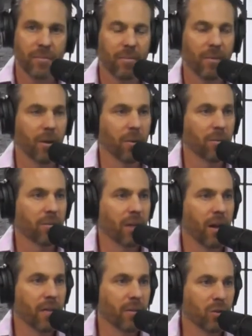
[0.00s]
you know,
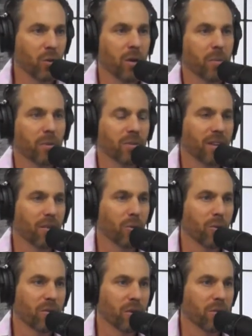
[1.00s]
not even 20% of the
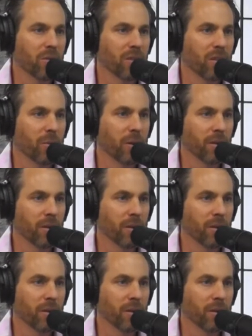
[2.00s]
results that you want.